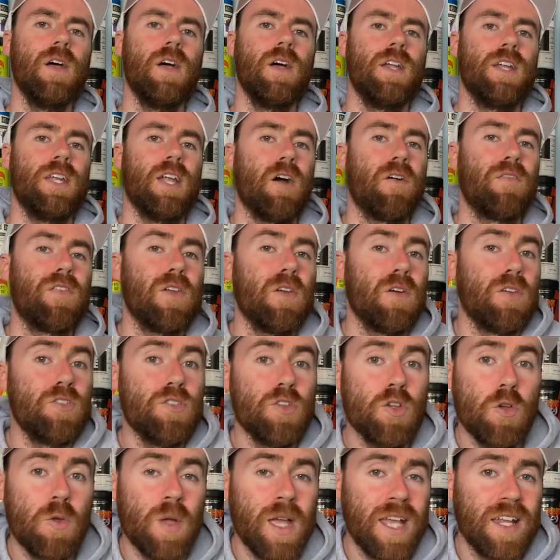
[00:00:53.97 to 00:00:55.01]
Now if you're
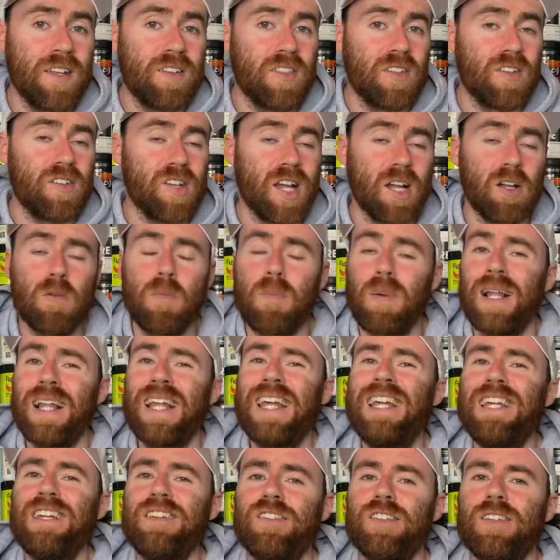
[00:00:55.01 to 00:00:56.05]
new here to the channel,
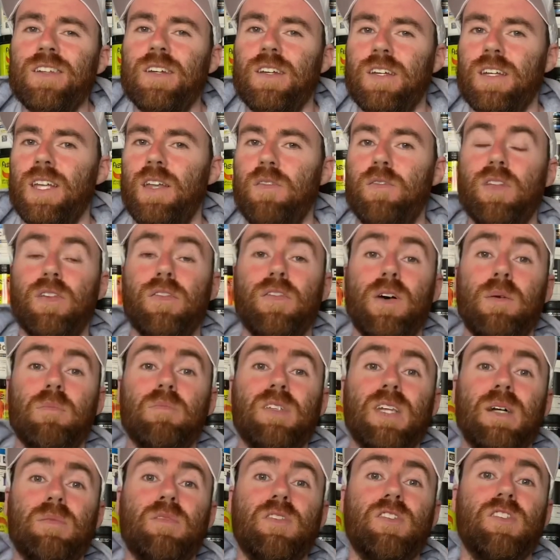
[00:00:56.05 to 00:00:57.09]
please give us a thumbs
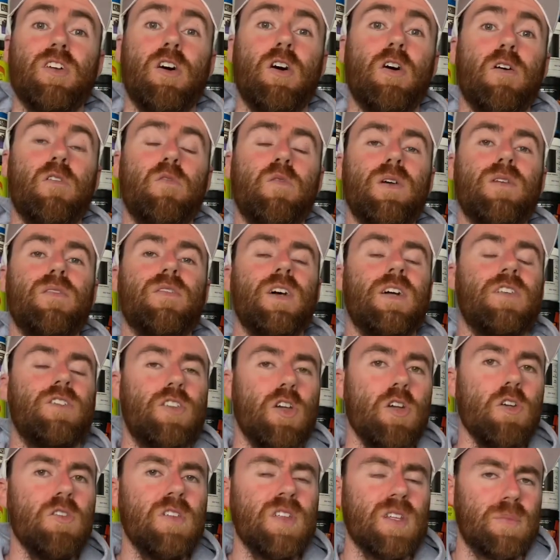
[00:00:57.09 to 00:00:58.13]
up to start off with.
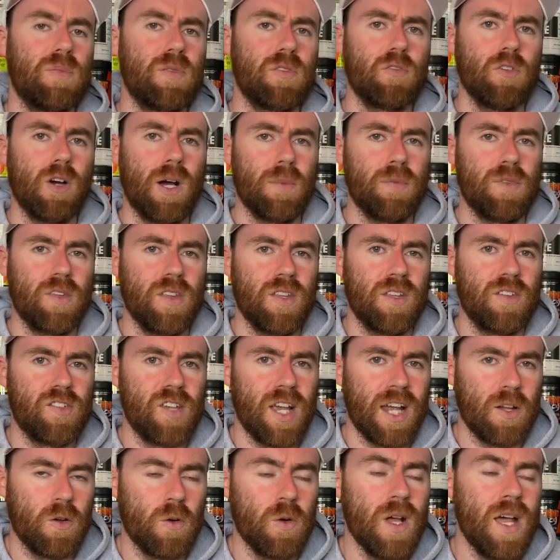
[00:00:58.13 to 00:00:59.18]
Do subscribe to the
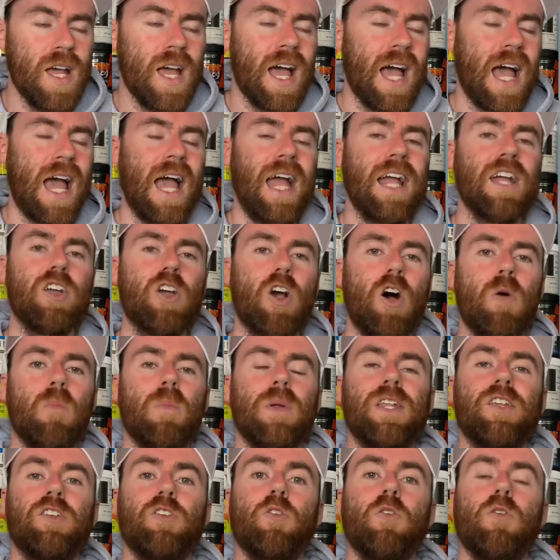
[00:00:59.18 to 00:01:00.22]
channel and
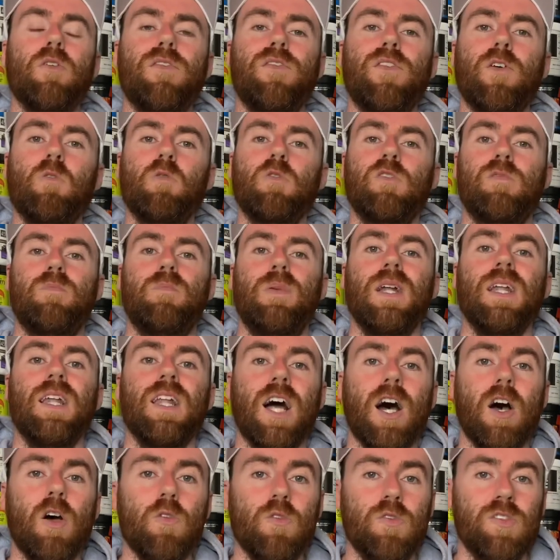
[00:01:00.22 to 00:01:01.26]
comment your thoughts
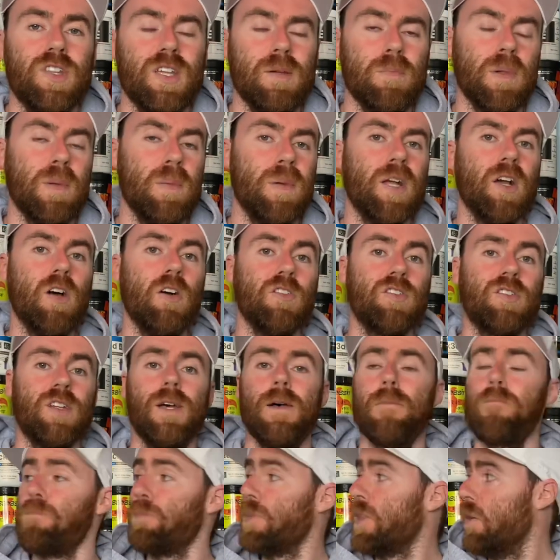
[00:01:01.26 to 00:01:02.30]
below, simply because
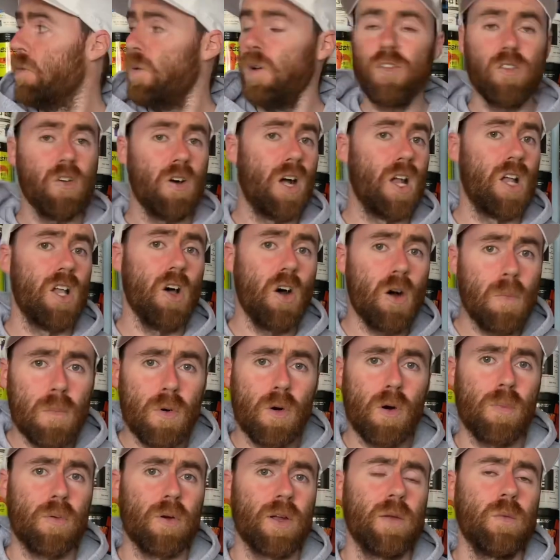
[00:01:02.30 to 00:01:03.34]
we've got a lot
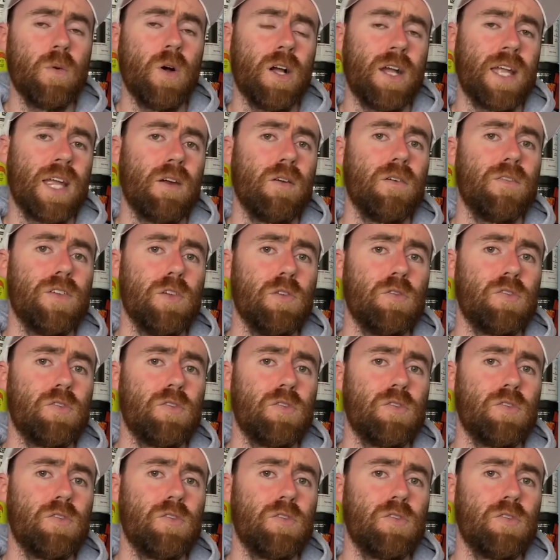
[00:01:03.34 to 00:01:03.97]
more pre-workout reviews